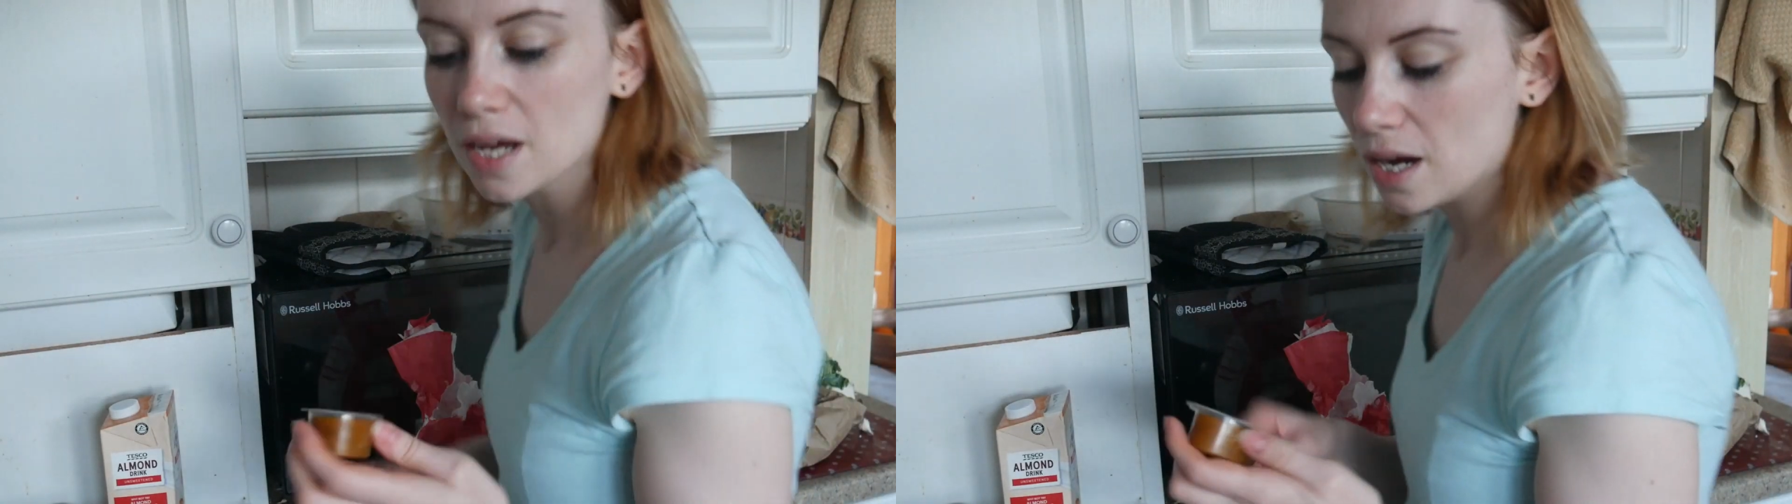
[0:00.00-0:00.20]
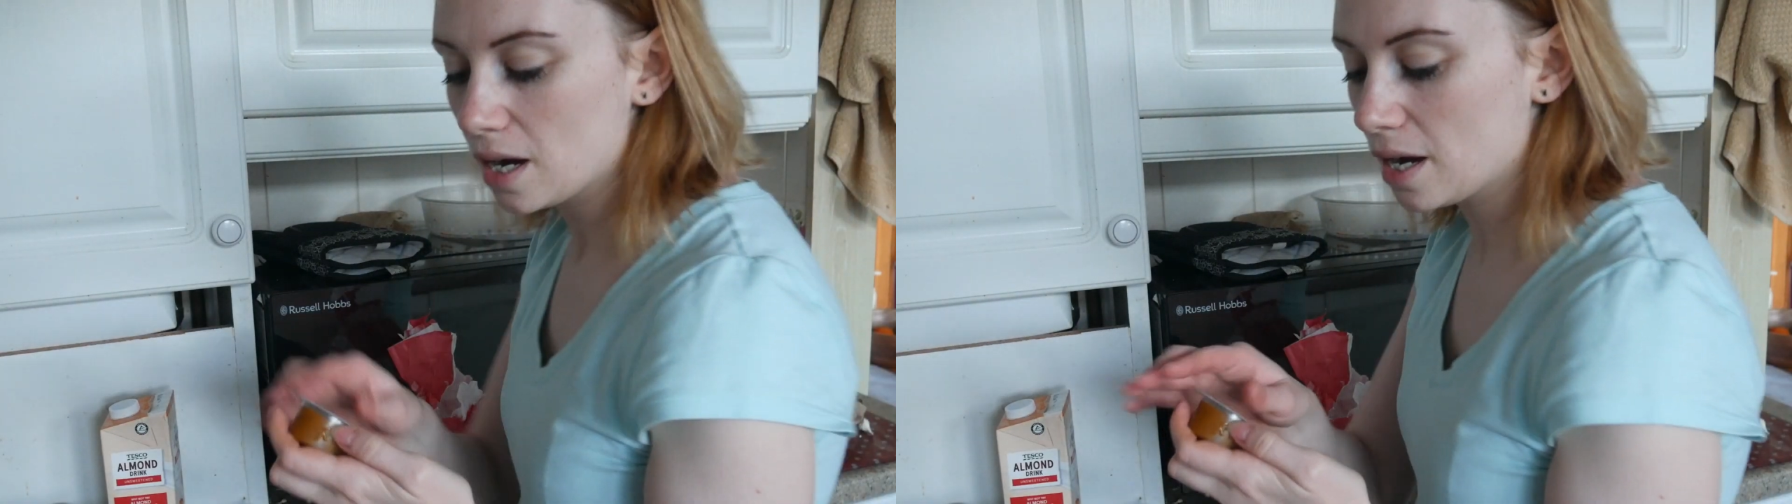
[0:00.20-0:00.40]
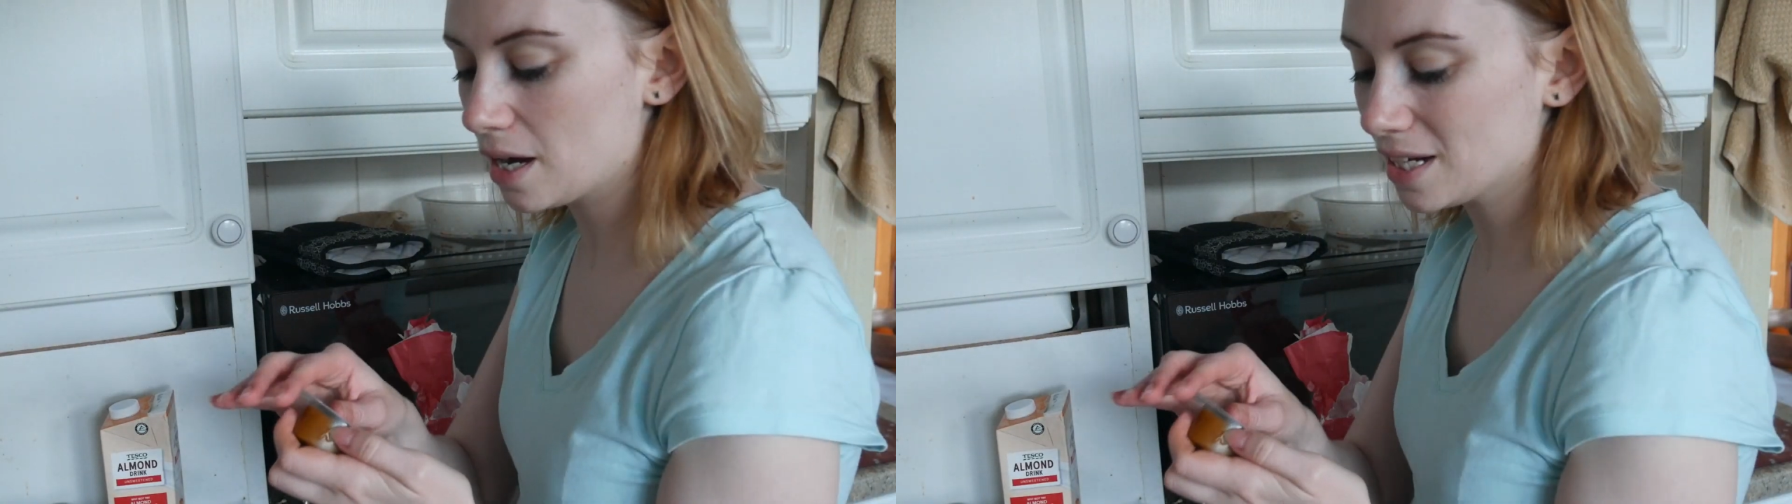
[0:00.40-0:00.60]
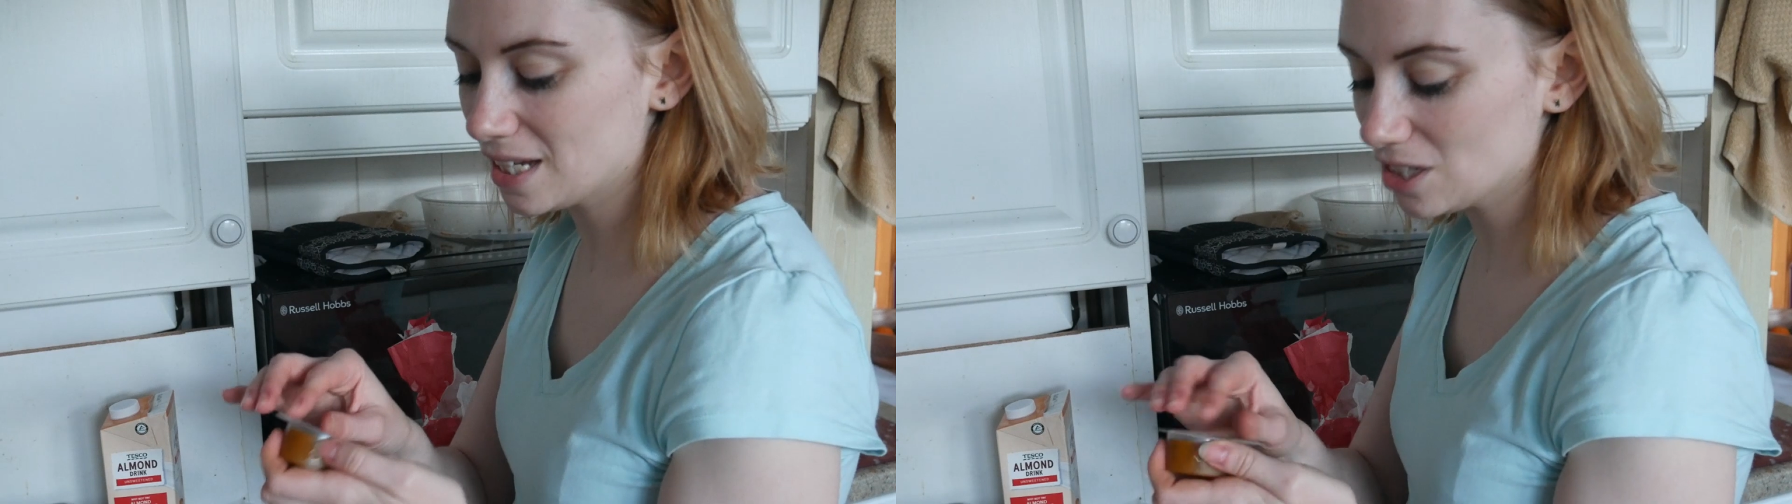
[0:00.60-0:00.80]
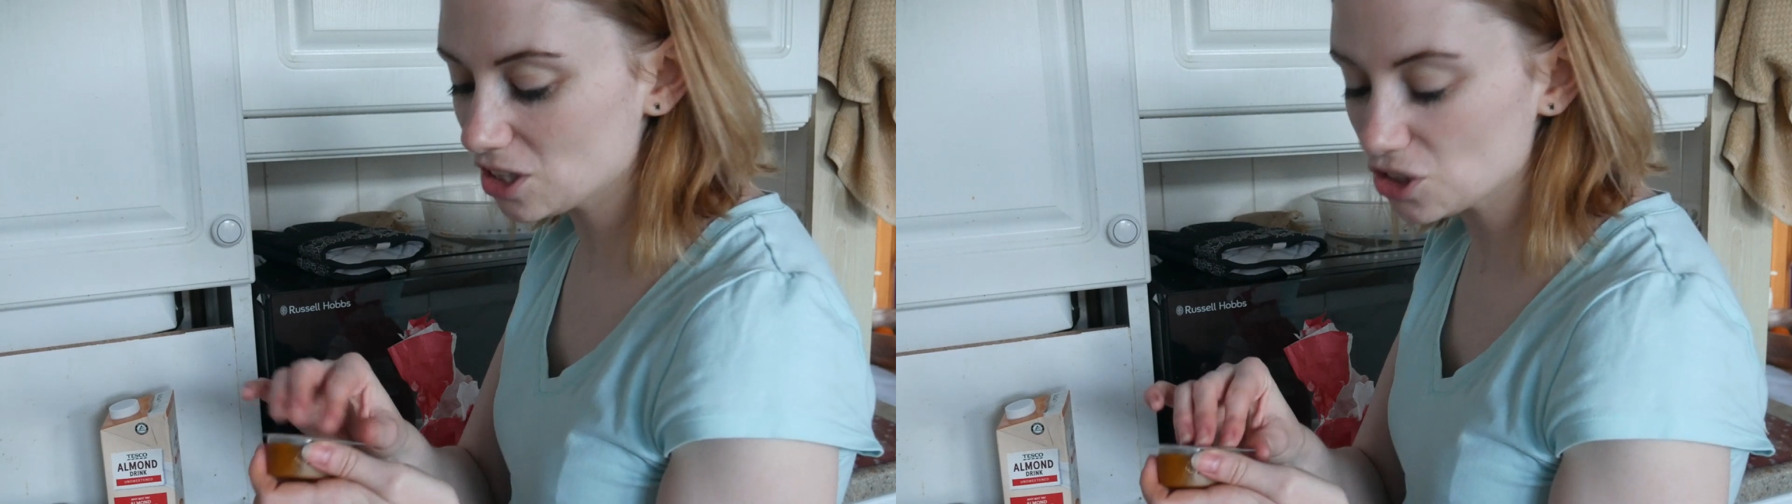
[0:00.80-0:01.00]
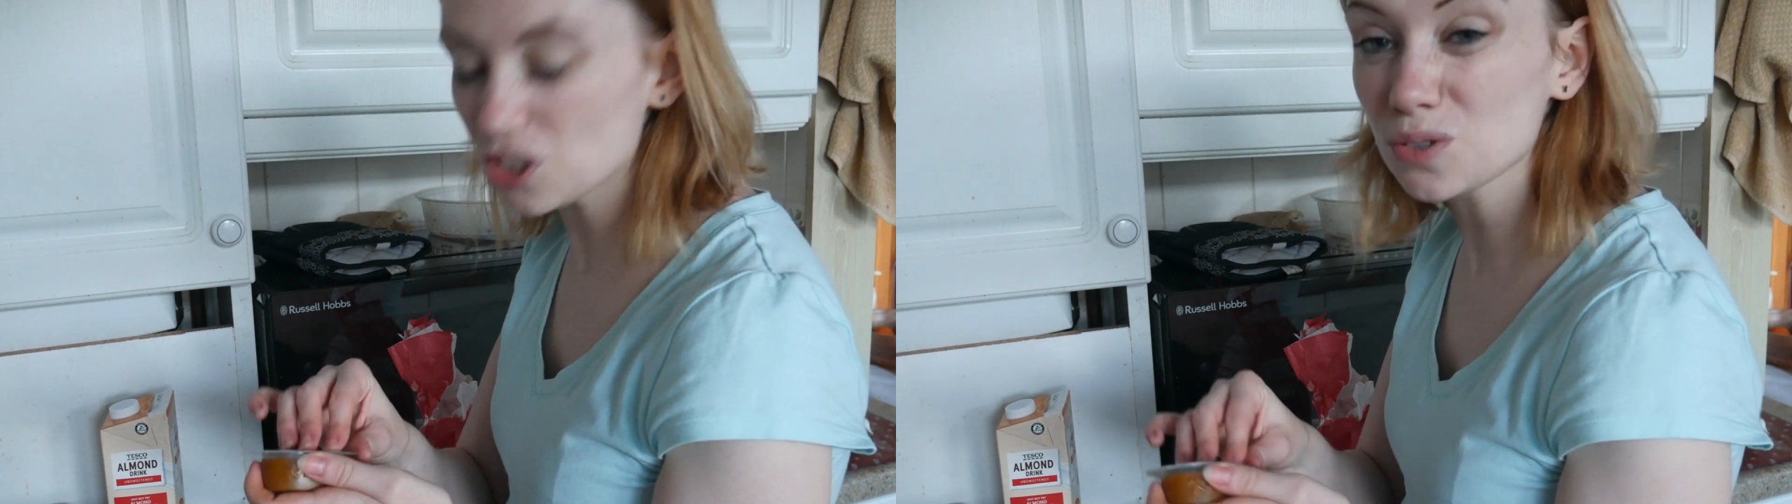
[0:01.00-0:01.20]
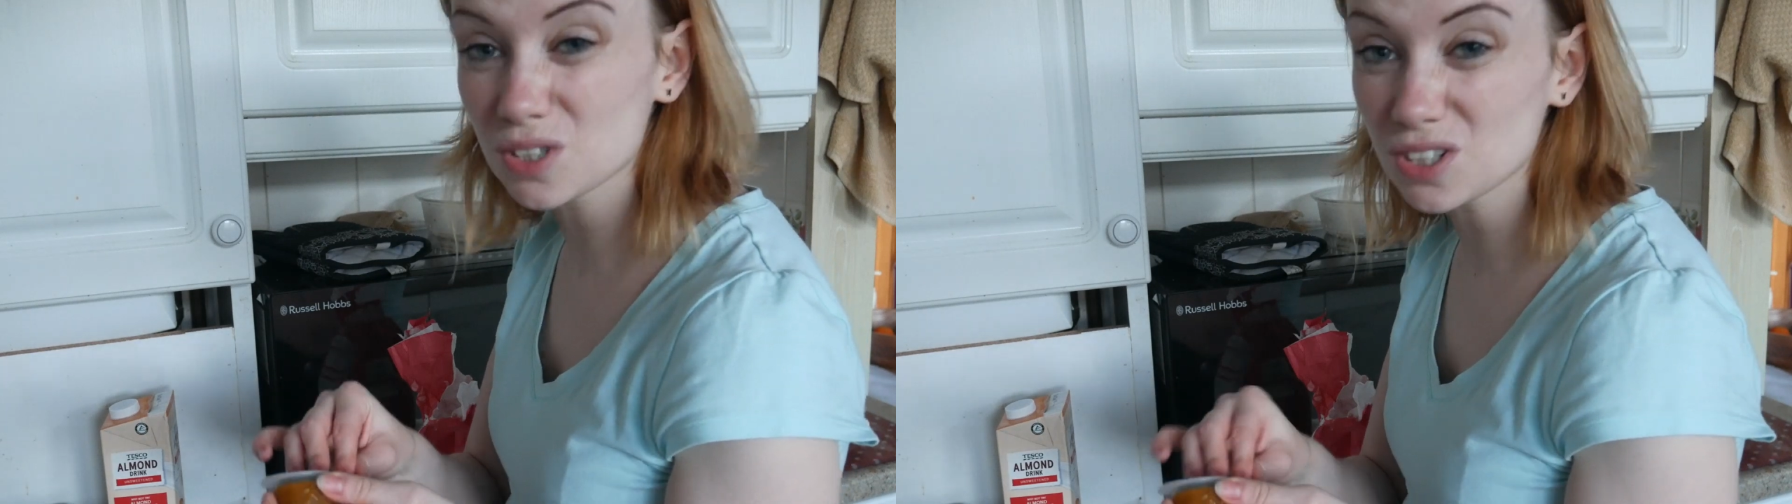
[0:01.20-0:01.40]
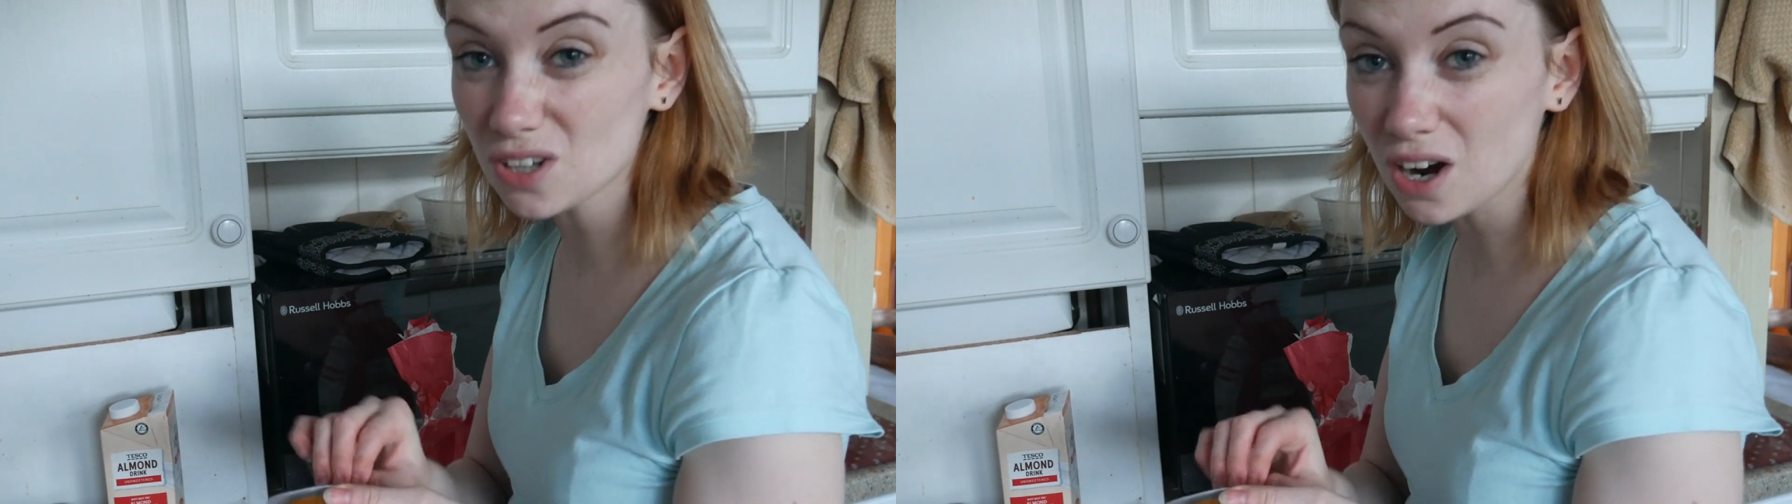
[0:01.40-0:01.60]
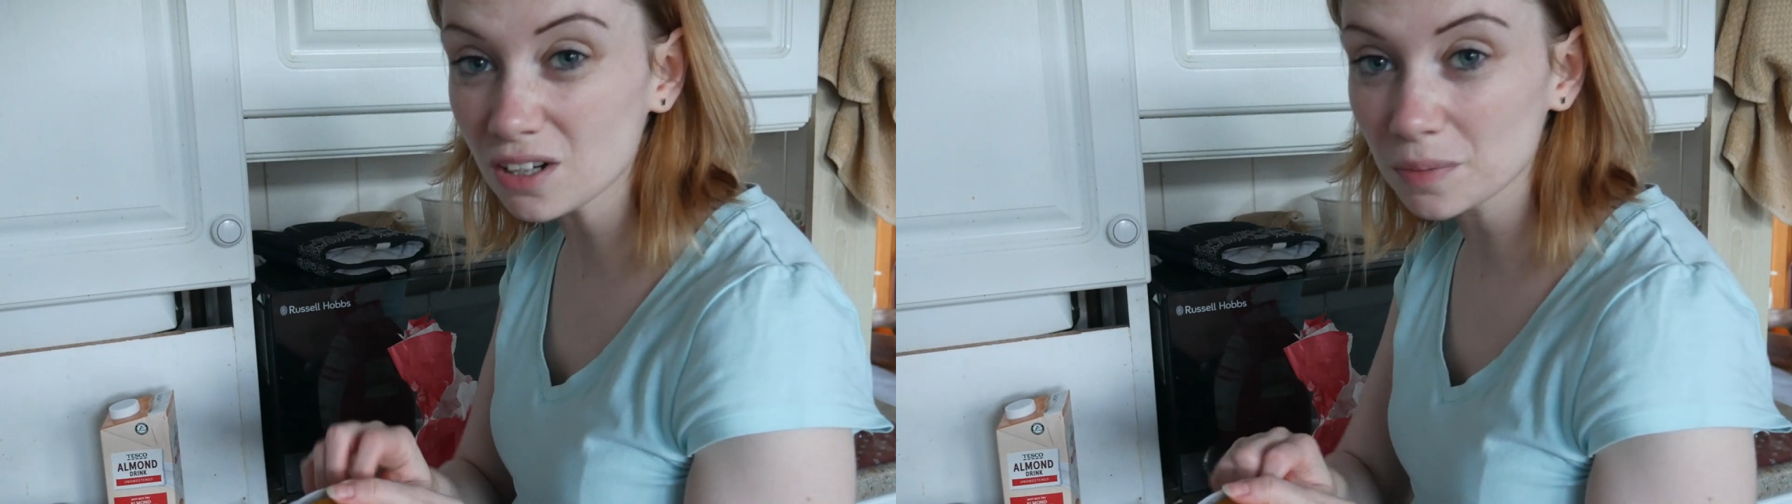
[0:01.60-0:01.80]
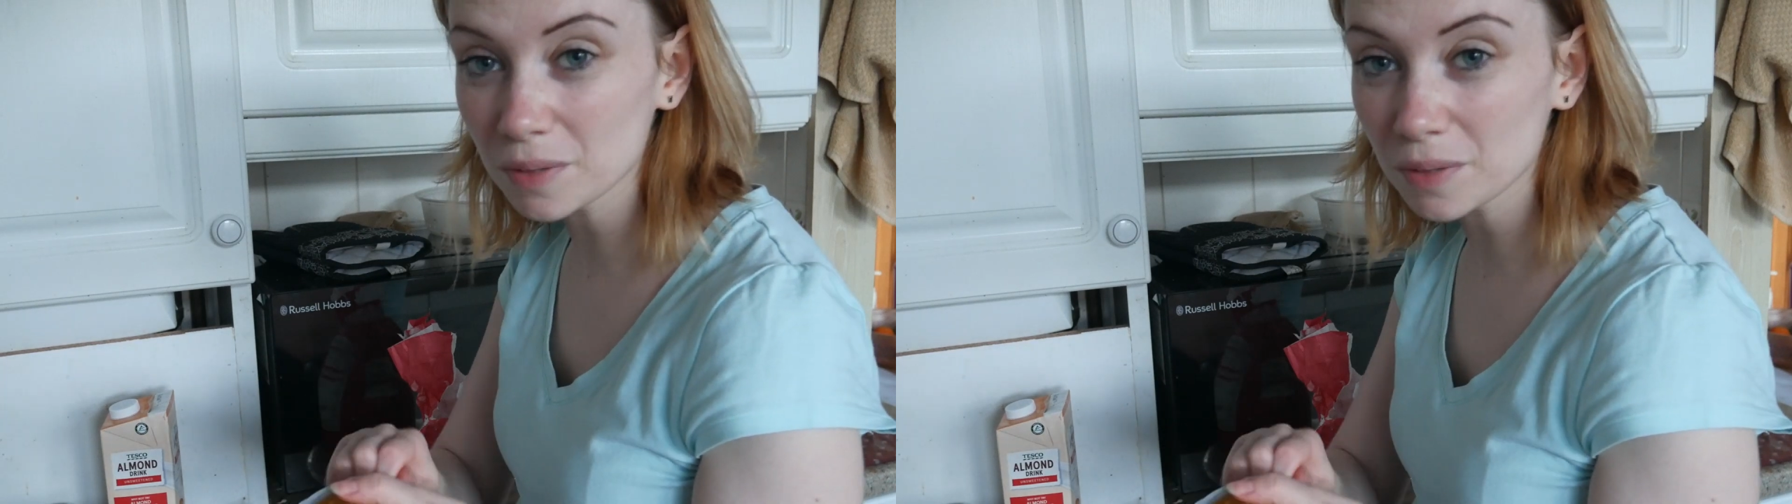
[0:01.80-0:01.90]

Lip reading: I tend to just use a stock